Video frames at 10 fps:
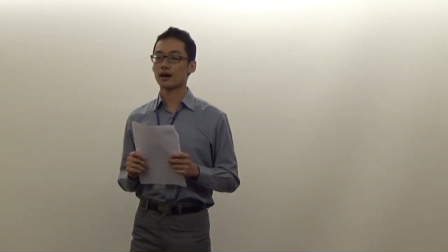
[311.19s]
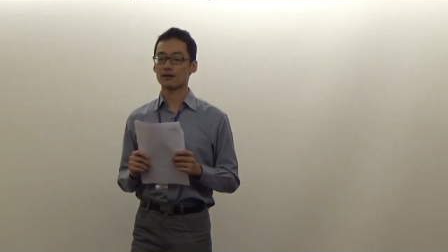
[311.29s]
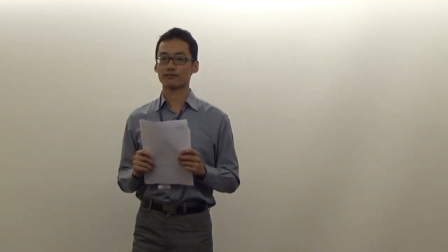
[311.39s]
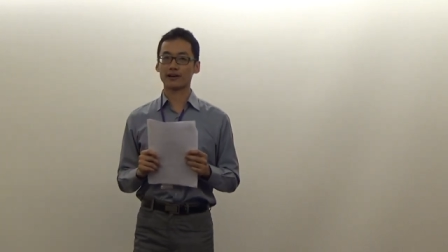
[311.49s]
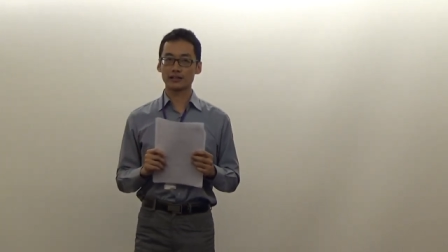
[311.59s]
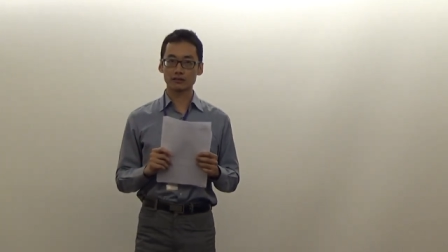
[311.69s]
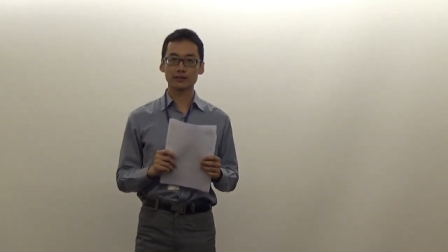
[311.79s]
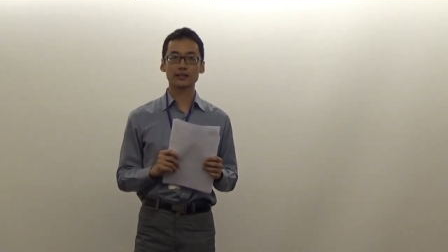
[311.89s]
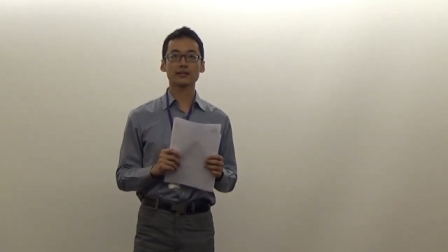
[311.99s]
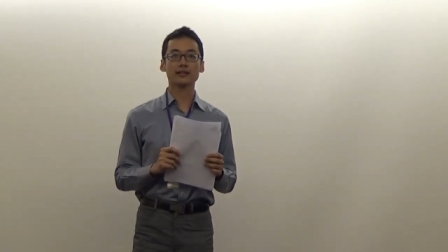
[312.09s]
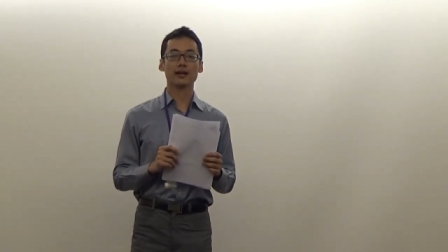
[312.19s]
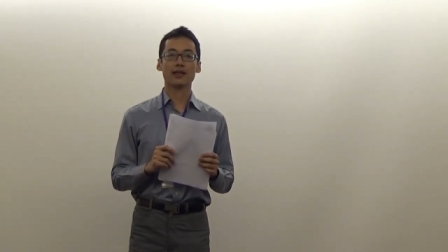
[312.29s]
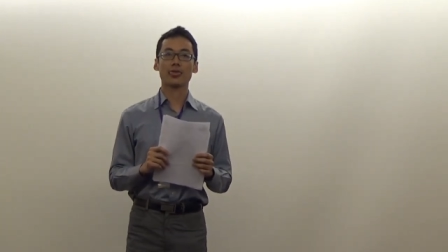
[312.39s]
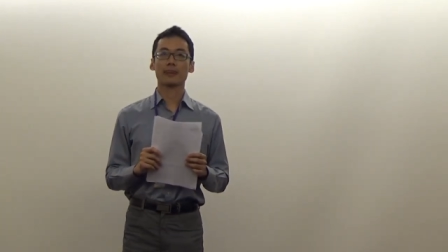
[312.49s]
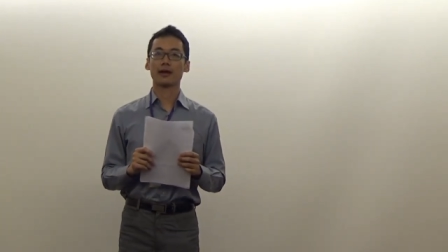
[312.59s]
I finally
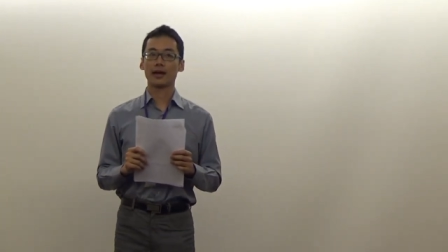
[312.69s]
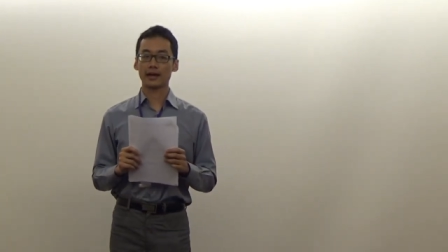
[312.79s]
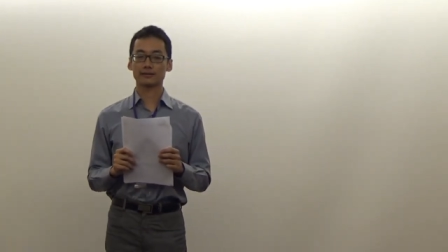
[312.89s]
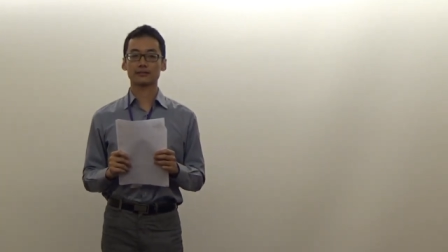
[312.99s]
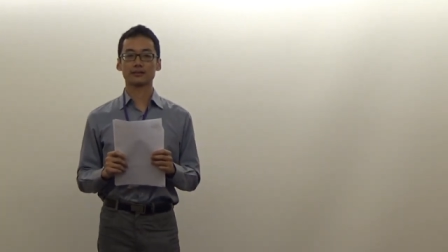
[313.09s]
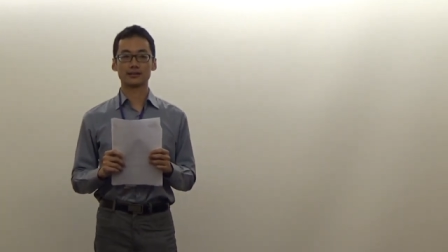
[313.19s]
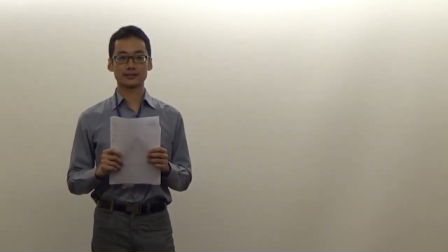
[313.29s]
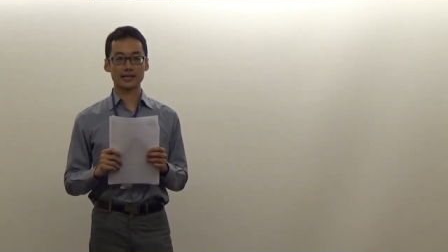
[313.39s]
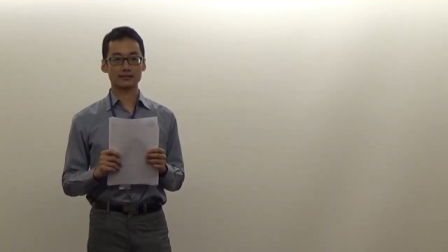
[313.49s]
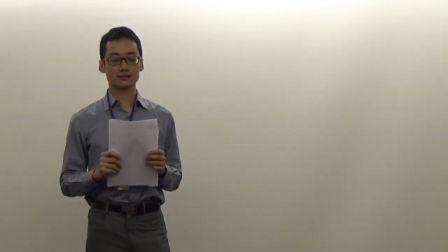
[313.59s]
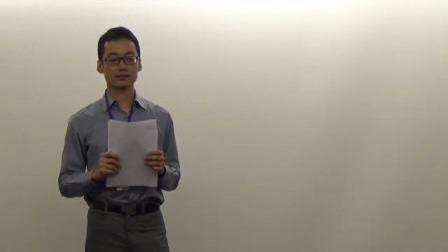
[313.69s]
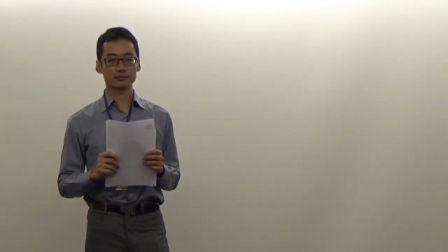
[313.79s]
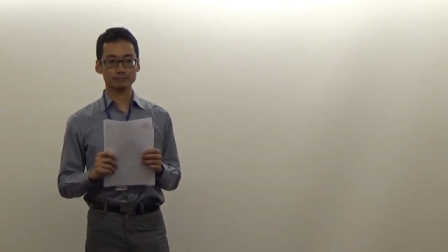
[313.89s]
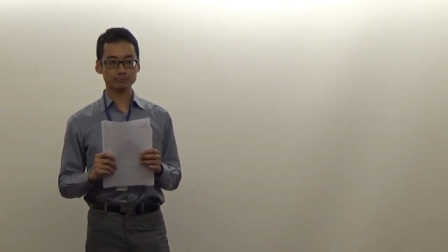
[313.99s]
had the sense